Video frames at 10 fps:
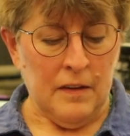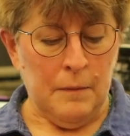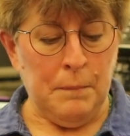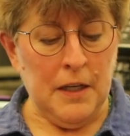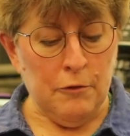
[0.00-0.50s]

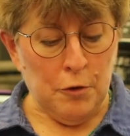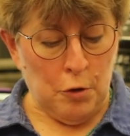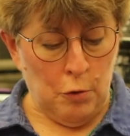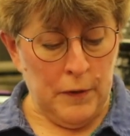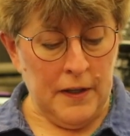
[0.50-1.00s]
Beaver
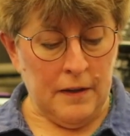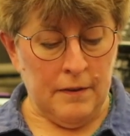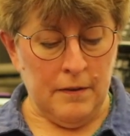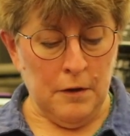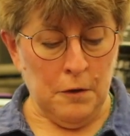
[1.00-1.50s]
Creek
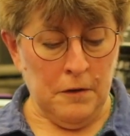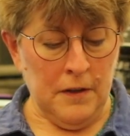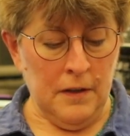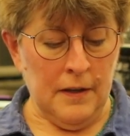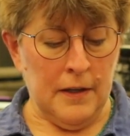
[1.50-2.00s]

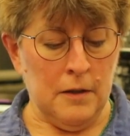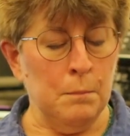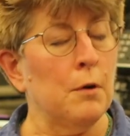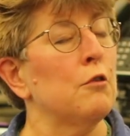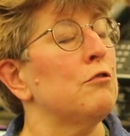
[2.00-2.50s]
theory, and the
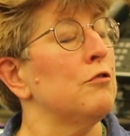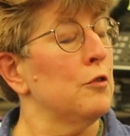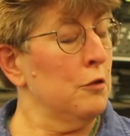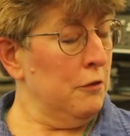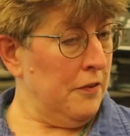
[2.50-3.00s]

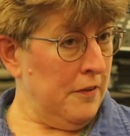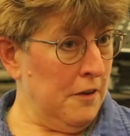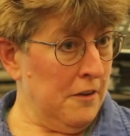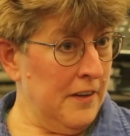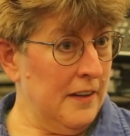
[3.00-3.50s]
Beaufleuve
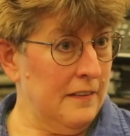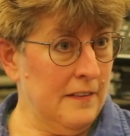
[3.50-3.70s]
theory.